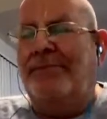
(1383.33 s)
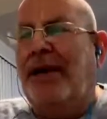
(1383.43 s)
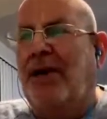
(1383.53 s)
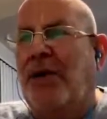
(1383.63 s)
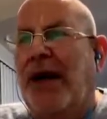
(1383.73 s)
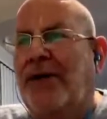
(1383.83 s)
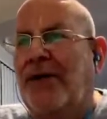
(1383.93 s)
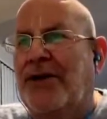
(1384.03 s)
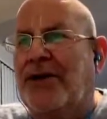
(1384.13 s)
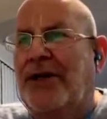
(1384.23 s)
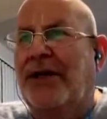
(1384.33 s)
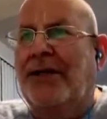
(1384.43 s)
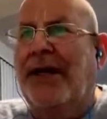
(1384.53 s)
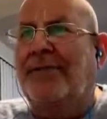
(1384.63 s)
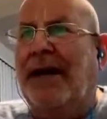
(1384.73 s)
Bhagavan Krishna,
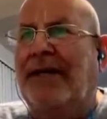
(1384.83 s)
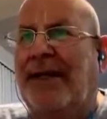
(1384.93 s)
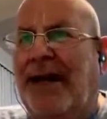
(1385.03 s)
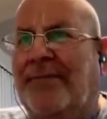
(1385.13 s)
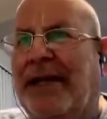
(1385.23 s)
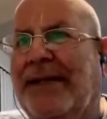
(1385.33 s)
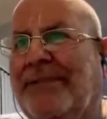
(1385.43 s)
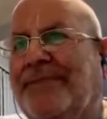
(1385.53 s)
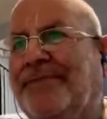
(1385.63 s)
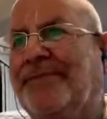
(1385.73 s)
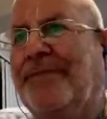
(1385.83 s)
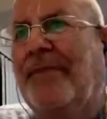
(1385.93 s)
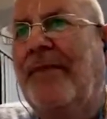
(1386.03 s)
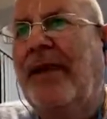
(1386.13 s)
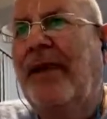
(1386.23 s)
and by Dharma.
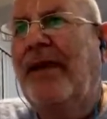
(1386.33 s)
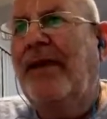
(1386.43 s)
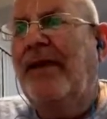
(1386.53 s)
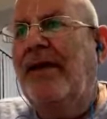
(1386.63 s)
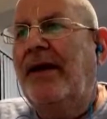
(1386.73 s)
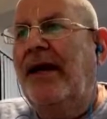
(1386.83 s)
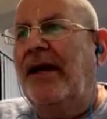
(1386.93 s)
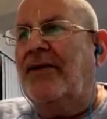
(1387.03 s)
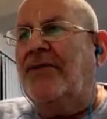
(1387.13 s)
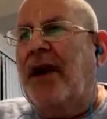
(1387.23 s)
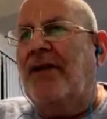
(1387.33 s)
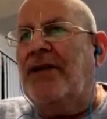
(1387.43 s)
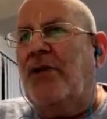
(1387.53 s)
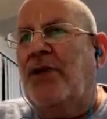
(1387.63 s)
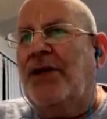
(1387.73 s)
And as far
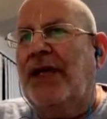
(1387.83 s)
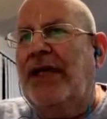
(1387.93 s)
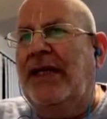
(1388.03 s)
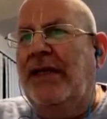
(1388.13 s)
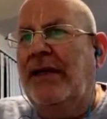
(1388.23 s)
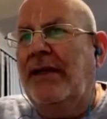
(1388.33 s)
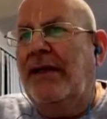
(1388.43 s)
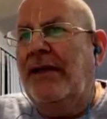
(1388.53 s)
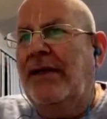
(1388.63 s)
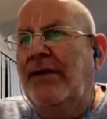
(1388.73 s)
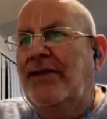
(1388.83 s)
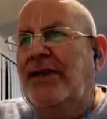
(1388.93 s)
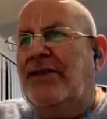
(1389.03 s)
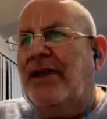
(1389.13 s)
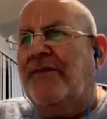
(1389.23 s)
as Kunti,
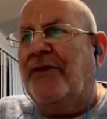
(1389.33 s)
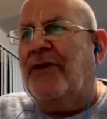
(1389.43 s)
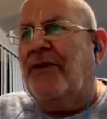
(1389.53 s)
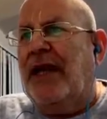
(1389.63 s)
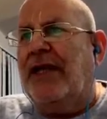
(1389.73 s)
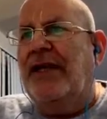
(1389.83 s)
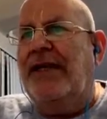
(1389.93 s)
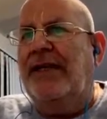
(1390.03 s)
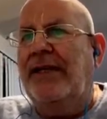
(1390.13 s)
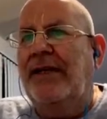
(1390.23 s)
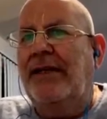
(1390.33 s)
she suffered greatly.